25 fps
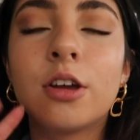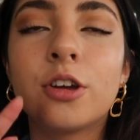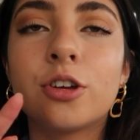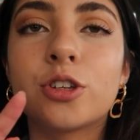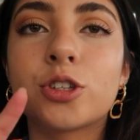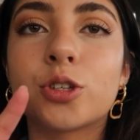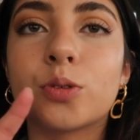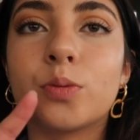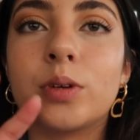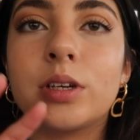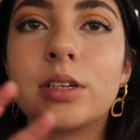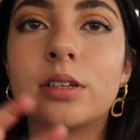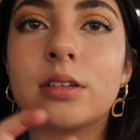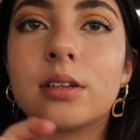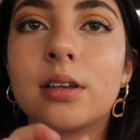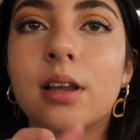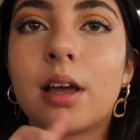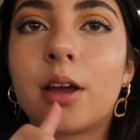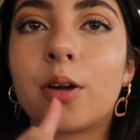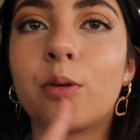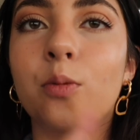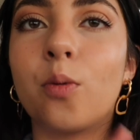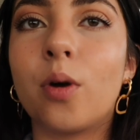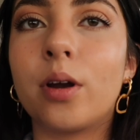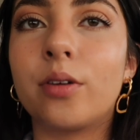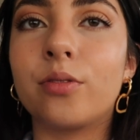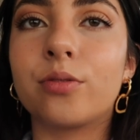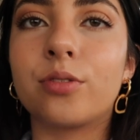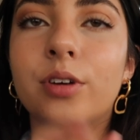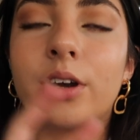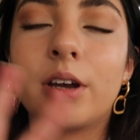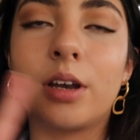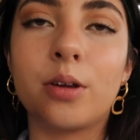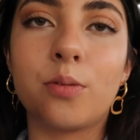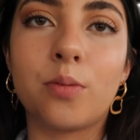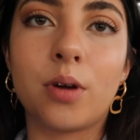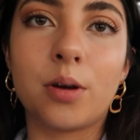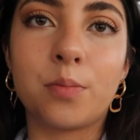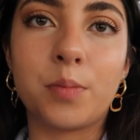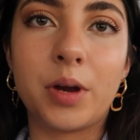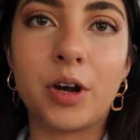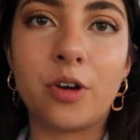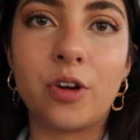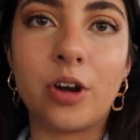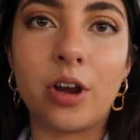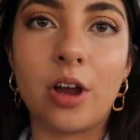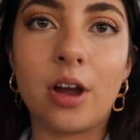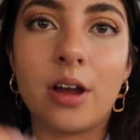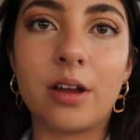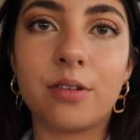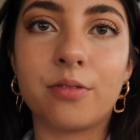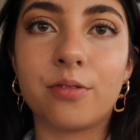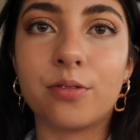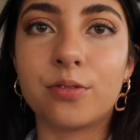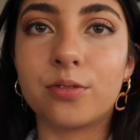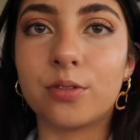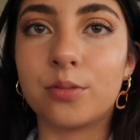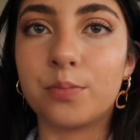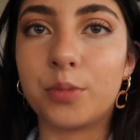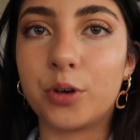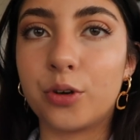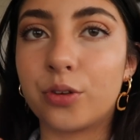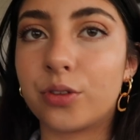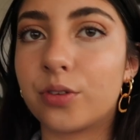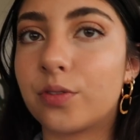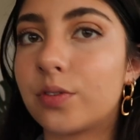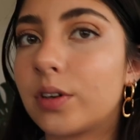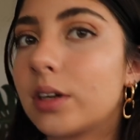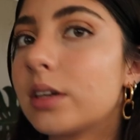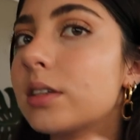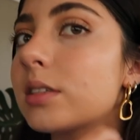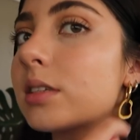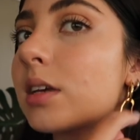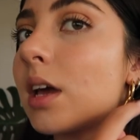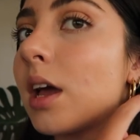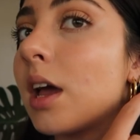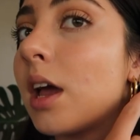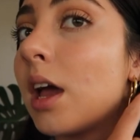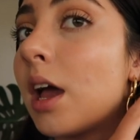so we did like one Freddy, one Marianne for both of us,